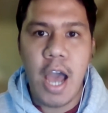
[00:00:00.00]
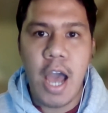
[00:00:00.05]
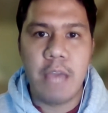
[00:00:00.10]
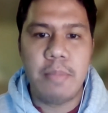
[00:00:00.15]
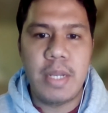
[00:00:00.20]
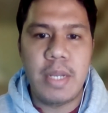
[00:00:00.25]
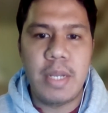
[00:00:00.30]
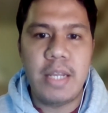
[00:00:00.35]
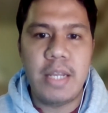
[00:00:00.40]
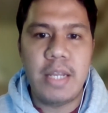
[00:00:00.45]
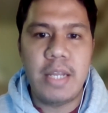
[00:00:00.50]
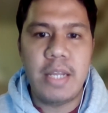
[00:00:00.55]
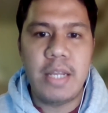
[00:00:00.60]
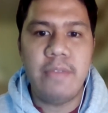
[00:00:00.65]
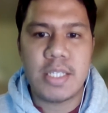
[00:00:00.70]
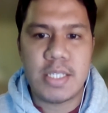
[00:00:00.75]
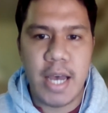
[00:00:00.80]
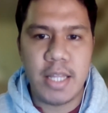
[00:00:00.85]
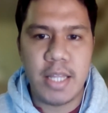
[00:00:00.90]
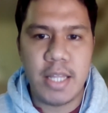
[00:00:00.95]
I
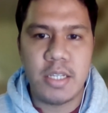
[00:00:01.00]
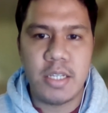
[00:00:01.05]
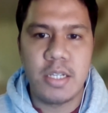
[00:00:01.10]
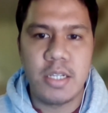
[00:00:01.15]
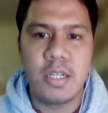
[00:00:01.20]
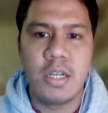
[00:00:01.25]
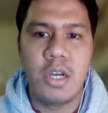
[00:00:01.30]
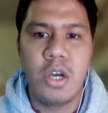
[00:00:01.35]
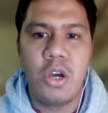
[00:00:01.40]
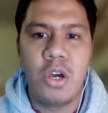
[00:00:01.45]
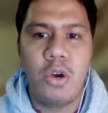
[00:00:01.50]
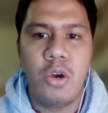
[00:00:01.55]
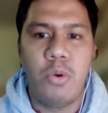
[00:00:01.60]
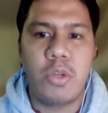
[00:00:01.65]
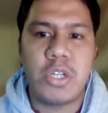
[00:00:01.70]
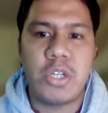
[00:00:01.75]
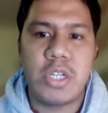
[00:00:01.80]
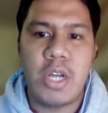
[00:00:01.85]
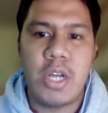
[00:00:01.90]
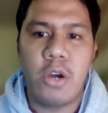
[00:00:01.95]
believe that SAT,
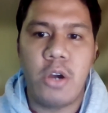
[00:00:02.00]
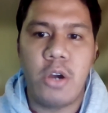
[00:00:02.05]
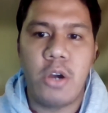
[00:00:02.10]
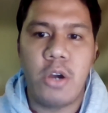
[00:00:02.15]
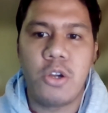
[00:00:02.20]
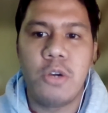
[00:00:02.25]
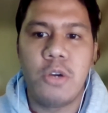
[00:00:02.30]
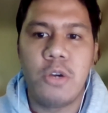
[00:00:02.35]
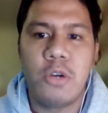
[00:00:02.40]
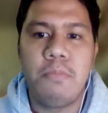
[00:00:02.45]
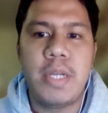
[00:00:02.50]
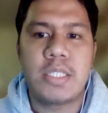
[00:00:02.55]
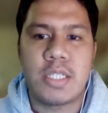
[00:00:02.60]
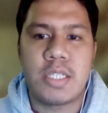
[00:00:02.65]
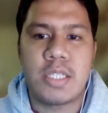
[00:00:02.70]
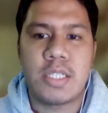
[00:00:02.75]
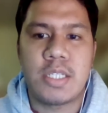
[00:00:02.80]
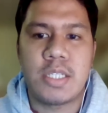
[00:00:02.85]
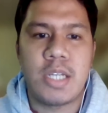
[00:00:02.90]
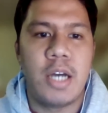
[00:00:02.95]
which now
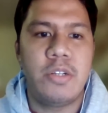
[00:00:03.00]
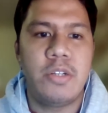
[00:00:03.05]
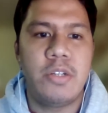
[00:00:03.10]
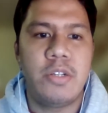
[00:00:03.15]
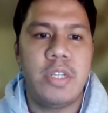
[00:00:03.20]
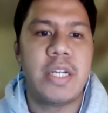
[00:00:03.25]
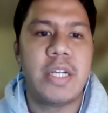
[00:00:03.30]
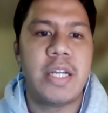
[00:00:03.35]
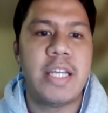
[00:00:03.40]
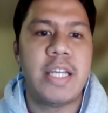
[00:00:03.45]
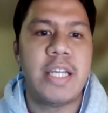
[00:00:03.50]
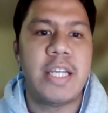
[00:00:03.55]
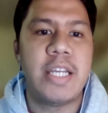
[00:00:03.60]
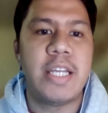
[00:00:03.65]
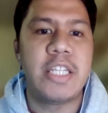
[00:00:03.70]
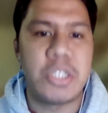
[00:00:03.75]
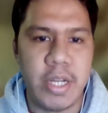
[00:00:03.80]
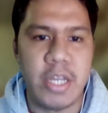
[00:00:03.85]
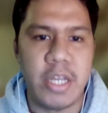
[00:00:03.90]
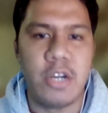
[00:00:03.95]
completes its 100-year
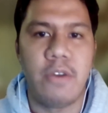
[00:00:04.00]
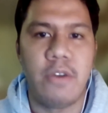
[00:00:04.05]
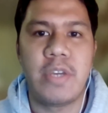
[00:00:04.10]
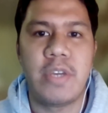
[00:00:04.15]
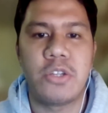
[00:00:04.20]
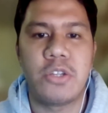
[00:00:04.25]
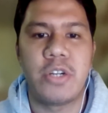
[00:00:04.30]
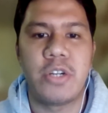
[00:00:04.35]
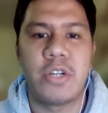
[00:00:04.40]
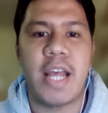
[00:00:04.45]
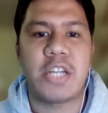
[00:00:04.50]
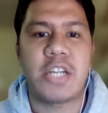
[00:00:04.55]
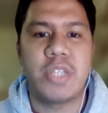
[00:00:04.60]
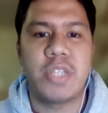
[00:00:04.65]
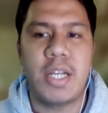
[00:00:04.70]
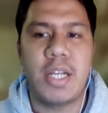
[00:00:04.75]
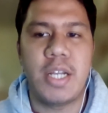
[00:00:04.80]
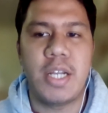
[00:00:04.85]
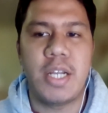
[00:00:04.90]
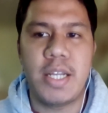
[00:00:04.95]
history of
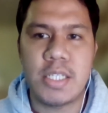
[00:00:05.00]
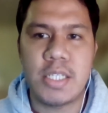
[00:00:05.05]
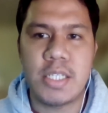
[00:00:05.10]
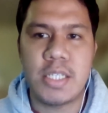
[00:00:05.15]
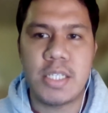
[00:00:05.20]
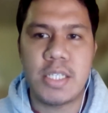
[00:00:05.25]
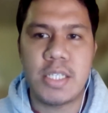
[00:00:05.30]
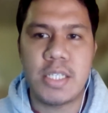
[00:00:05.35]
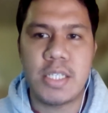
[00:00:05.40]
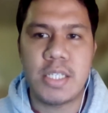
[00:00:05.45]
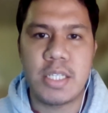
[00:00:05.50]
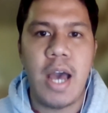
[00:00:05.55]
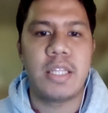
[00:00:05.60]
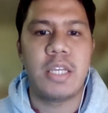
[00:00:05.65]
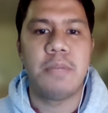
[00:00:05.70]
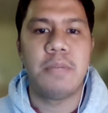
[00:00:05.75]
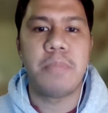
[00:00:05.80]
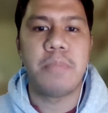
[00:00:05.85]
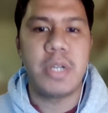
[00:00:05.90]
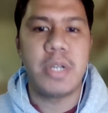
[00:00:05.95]
internationalist,
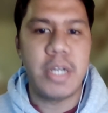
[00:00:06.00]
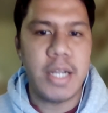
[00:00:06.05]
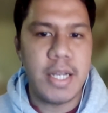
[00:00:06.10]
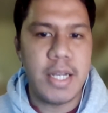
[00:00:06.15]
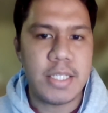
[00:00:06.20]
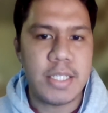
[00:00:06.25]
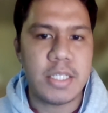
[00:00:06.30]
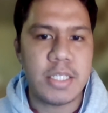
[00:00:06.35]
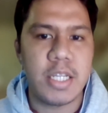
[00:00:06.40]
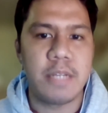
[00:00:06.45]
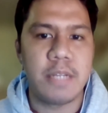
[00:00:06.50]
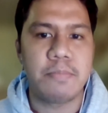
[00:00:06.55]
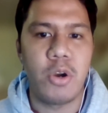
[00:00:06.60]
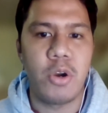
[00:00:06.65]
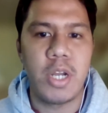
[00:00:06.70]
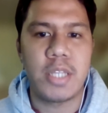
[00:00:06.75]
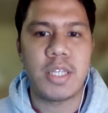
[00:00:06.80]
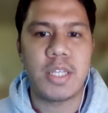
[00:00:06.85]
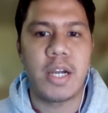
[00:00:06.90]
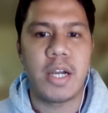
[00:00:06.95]
anti-imperialist,
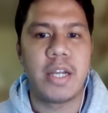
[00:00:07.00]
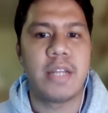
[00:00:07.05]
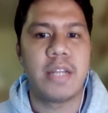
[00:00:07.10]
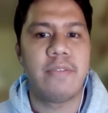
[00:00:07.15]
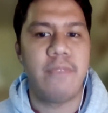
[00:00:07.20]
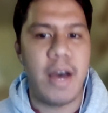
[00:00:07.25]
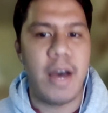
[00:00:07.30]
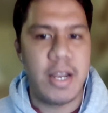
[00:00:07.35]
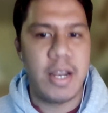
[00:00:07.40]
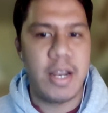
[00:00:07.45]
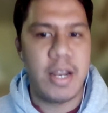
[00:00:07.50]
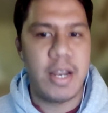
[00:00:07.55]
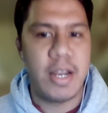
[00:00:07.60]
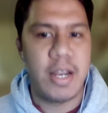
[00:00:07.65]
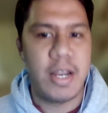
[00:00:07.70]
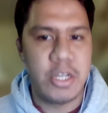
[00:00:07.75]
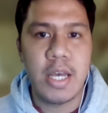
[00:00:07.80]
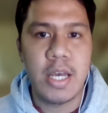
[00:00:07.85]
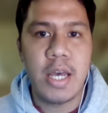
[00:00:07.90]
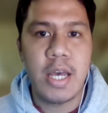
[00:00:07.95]
and proletarian
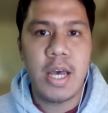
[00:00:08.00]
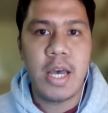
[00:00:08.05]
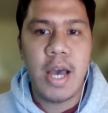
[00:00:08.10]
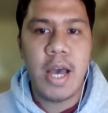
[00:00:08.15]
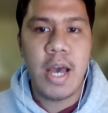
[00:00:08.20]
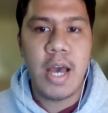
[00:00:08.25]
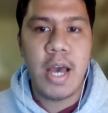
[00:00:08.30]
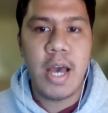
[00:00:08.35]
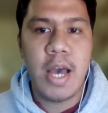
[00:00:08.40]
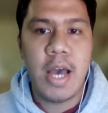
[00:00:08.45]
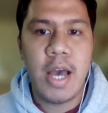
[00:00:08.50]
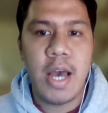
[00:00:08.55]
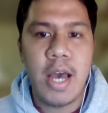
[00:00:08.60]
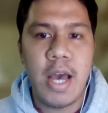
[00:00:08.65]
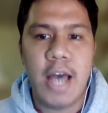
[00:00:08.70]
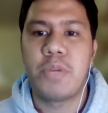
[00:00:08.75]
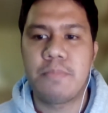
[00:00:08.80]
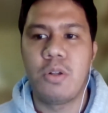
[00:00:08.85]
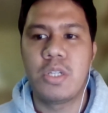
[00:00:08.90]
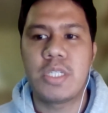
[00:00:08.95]
values, has
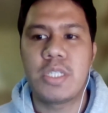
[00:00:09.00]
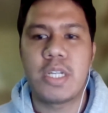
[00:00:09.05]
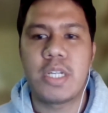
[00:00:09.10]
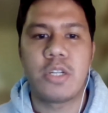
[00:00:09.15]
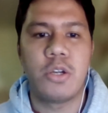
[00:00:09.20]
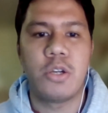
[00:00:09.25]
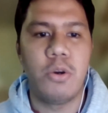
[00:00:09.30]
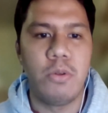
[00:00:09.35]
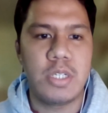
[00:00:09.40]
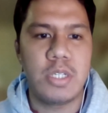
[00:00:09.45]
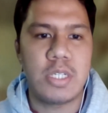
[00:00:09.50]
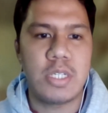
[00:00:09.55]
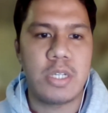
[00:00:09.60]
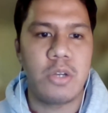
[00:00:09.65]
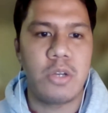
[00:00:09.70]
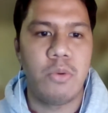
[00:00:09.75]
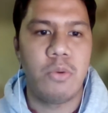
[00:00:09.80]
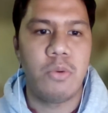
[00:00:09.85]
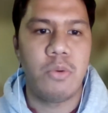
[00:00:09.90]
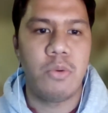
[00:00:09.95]
principles and
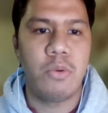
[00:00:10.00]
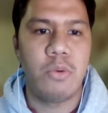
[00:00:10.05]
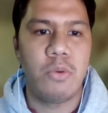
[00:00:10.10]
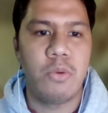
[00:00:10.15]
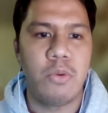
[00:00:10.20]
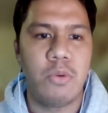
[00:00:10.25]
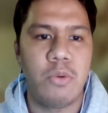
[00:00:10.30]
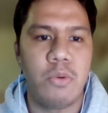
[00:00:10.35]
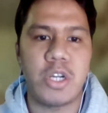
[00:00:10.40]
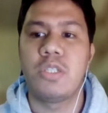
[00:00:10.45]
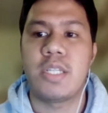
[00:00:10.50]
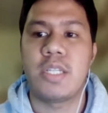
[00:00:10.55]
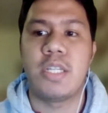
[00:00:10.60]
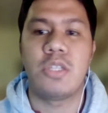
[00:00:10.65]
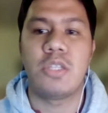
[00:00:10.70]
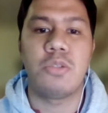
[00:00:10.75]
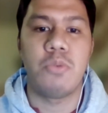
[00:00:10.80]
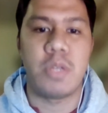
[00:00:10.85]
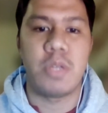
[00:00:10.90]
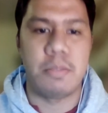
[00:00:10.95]
goals which are
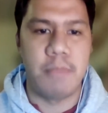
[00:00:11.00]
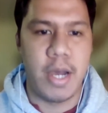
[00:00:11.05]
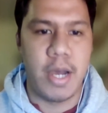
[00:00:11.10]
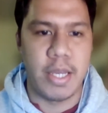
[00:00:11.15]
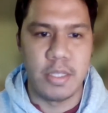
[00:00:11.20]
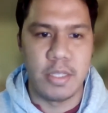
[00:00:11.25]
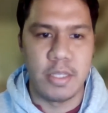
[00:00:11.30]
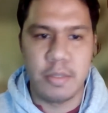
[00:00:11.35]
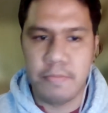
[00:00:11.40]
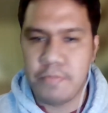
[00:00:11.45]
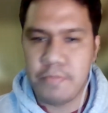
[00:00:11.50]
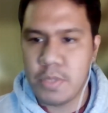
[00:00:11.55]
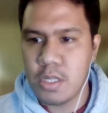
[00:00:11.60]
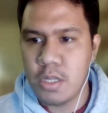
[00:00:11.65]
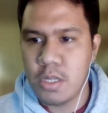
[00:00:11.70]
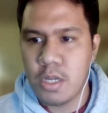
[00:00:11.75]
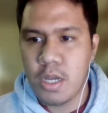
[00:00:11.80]
consistent with mine.